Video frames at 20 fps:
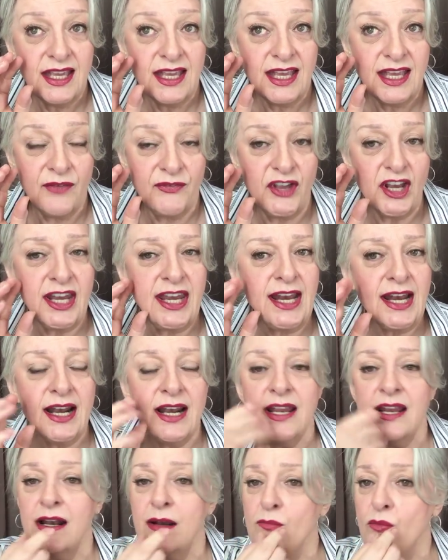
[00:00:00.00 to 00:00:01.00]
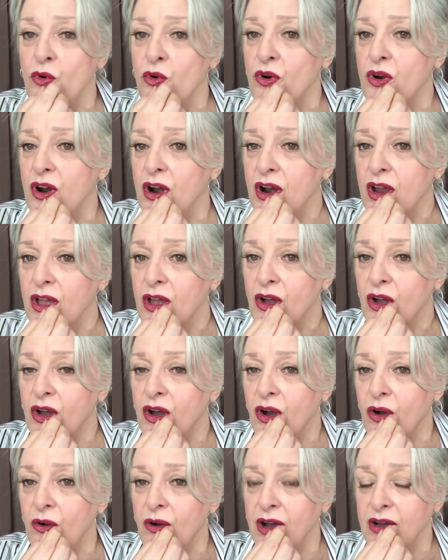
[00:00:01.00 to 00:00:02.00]
If you need a little more,
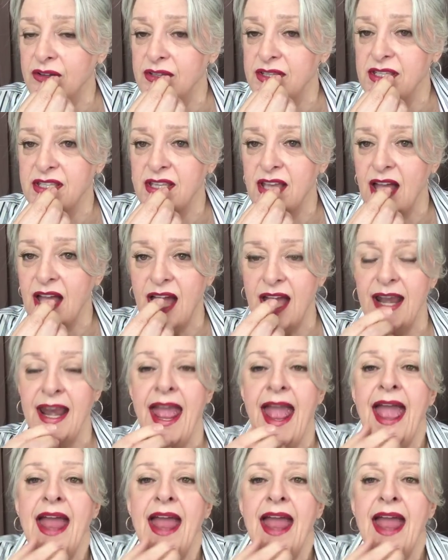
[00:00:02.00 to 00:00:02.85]
go outside.